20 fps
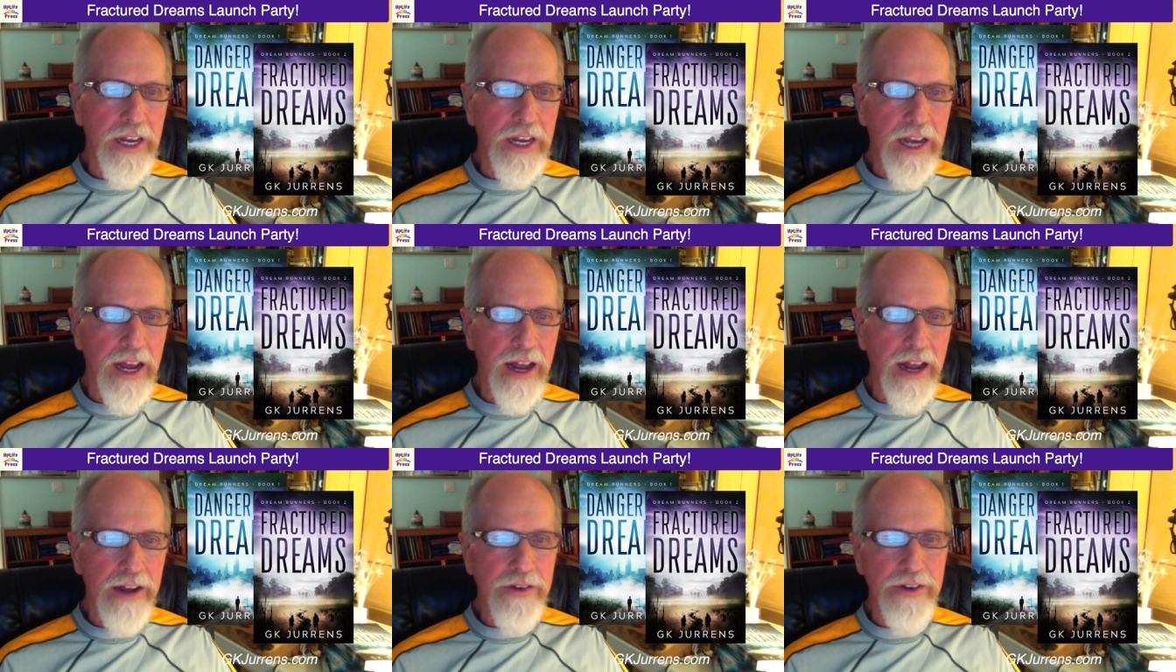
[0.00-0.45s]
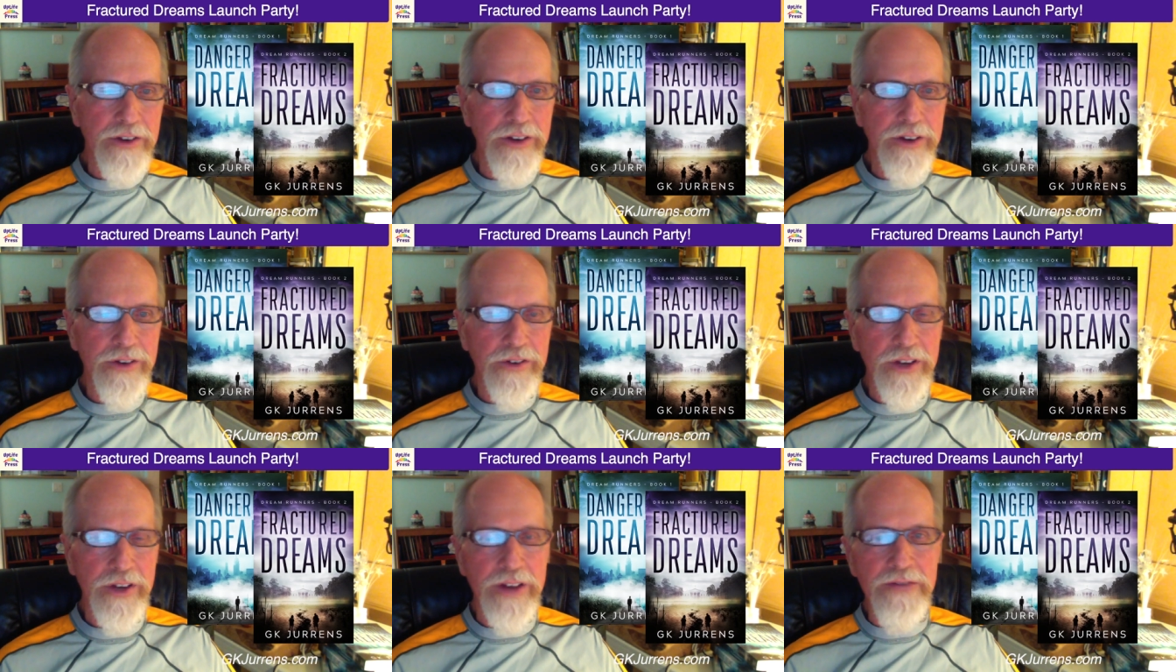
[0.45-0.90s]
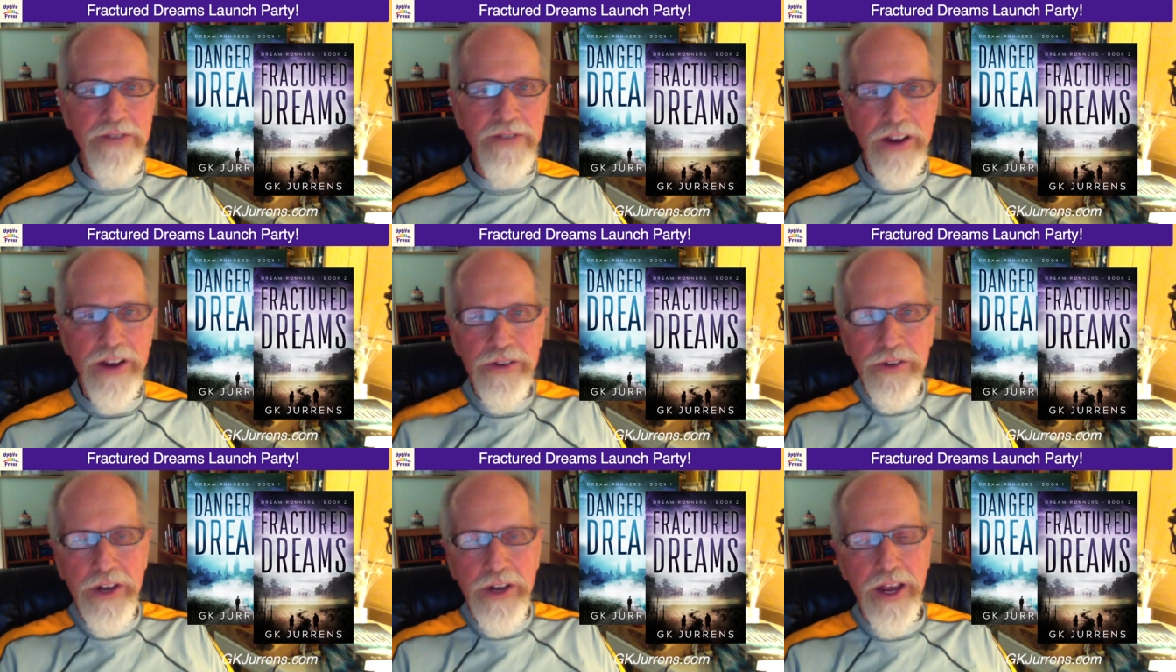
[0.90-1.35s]
conscious
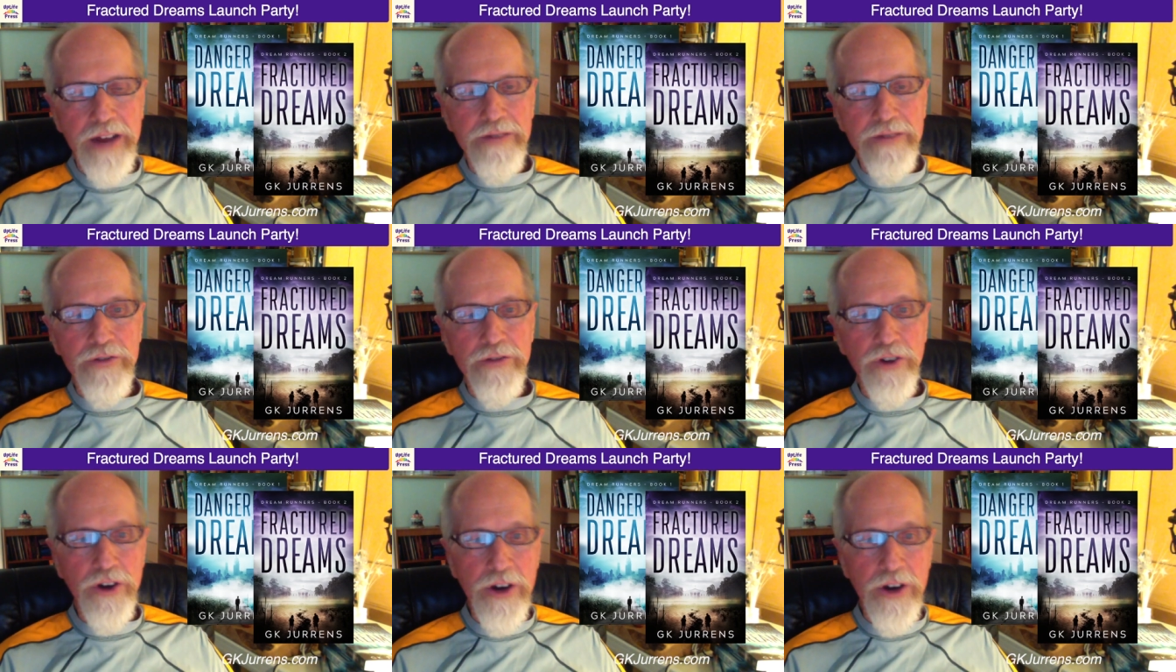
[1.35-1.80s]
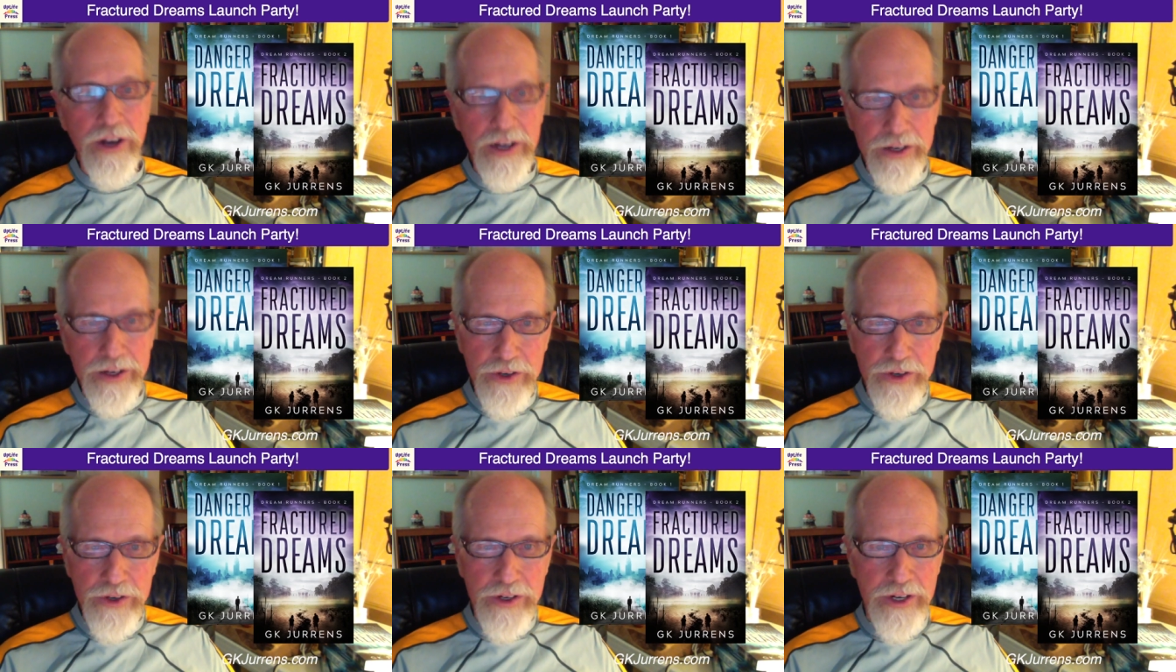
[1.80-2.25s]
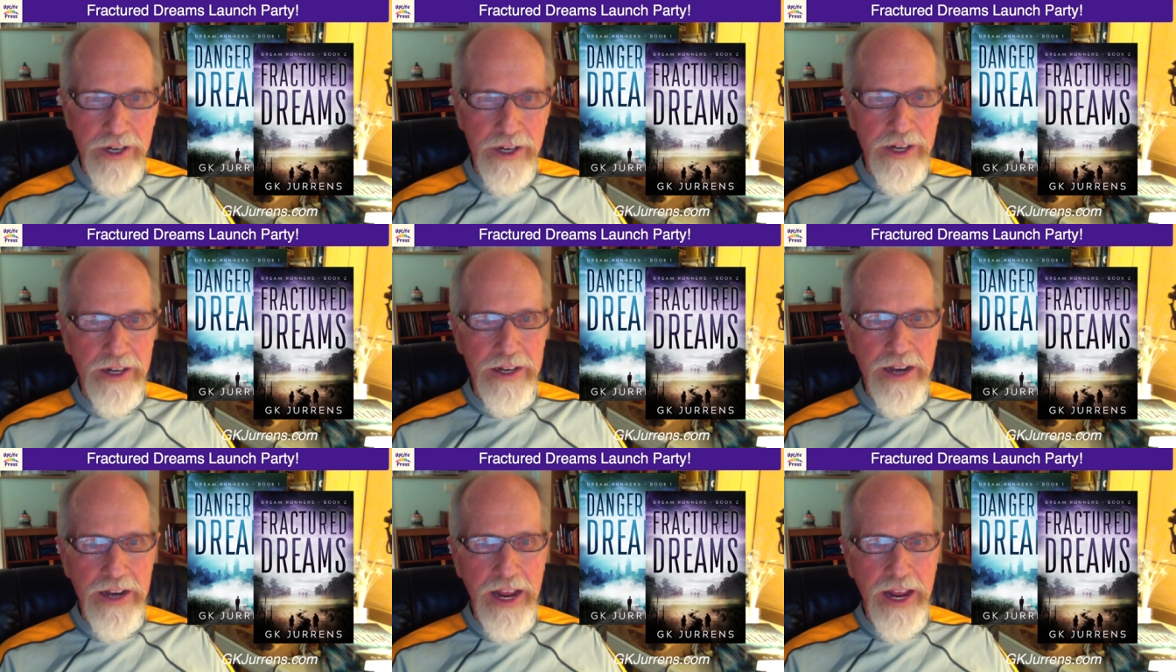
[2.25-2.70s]
investigative journalist
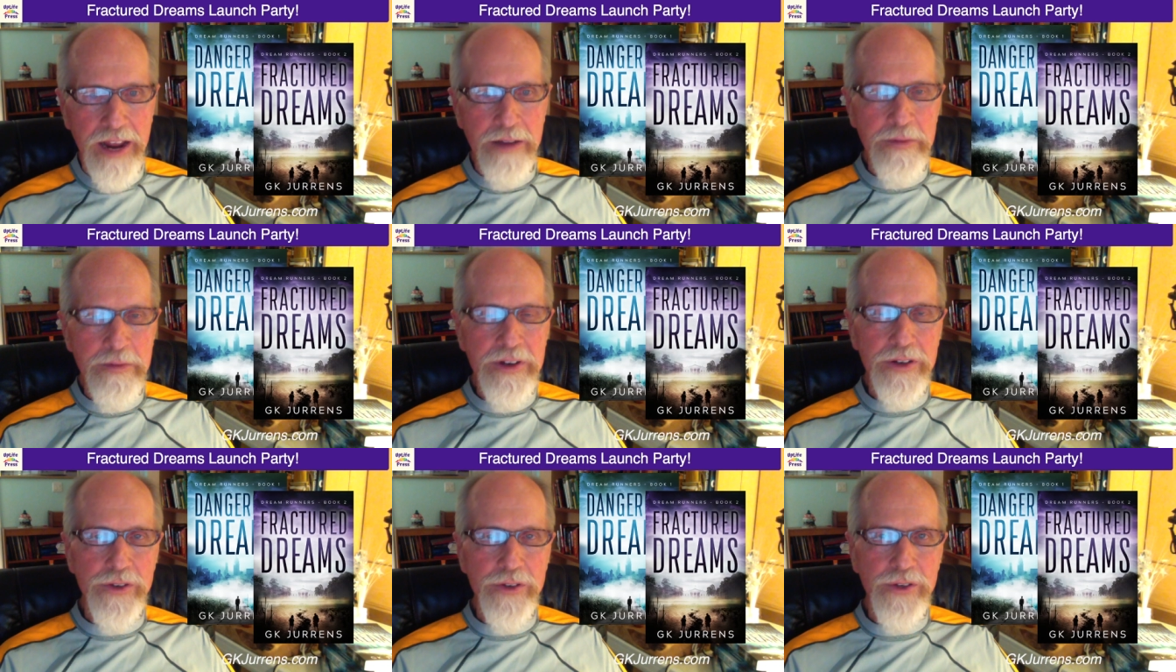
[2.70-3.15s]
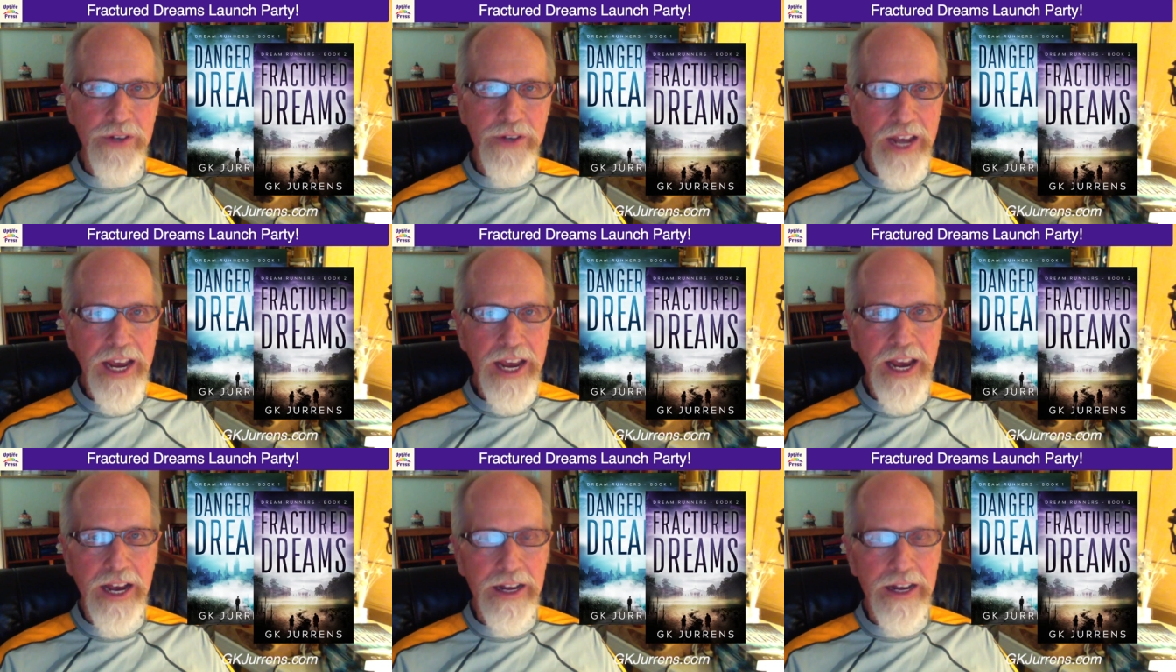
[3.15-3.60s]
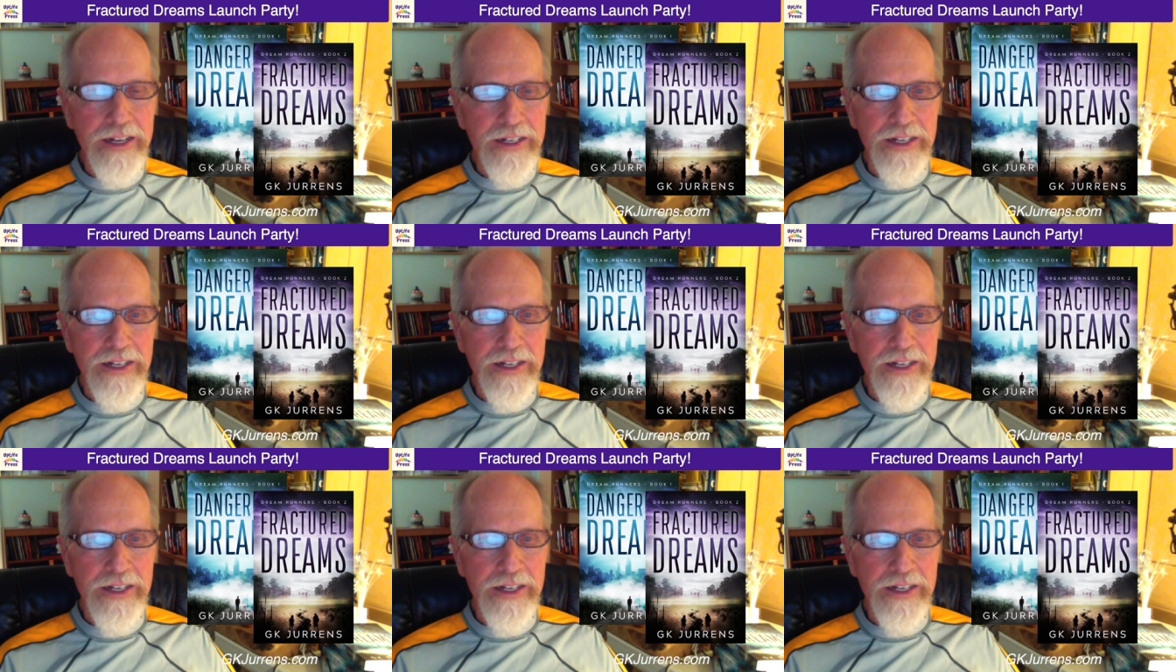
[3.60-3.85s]
named Zea